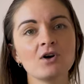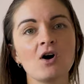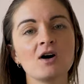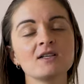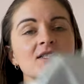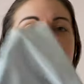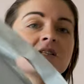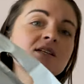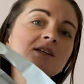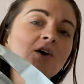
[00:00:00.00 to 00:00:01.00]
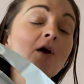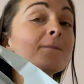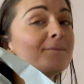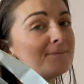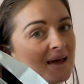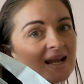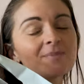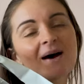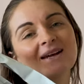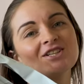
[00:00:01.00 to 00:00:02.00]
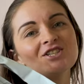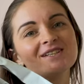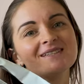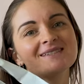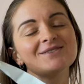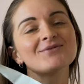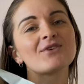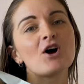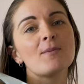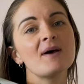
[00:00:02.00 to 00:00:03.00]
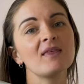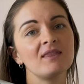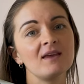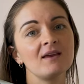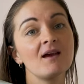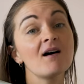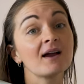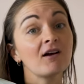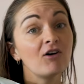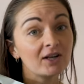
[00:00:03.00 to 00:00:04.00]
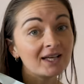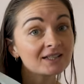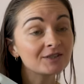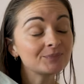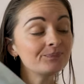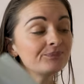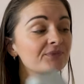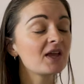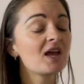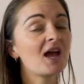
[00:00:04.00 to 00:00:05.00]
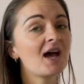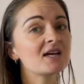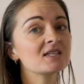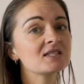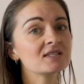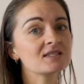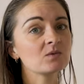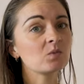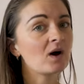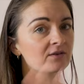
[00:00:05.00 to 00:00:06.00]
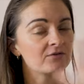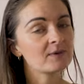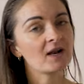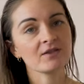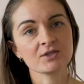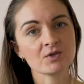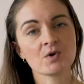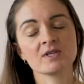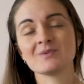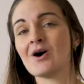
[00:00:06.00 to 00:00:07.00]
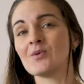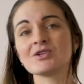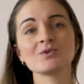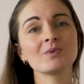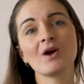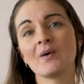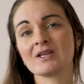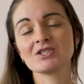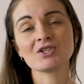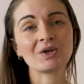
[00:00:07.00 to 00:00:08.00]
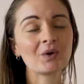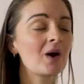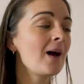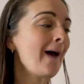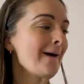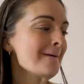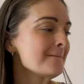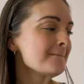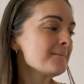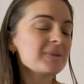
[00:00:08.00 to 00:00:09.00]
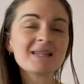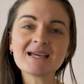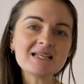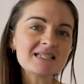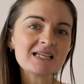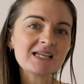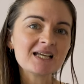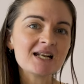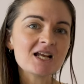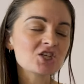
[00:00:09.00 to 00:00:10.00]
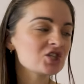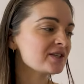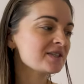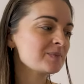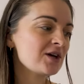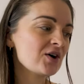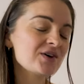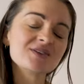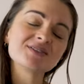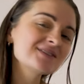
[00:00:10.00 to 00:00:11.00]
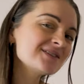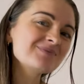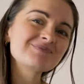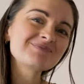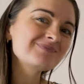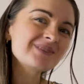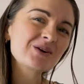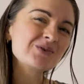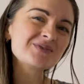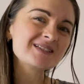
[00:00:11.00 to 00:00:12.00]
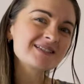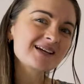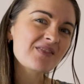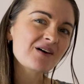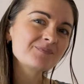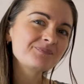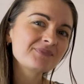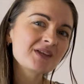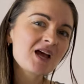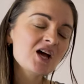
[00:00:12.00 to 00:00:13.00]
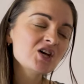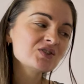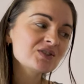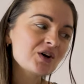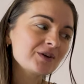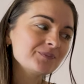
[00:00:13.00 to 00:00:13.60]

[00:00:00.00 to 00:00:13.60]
got, you know, many packages from the Iconic and one from another store as well, which we're going to blend in just because it all fits together. So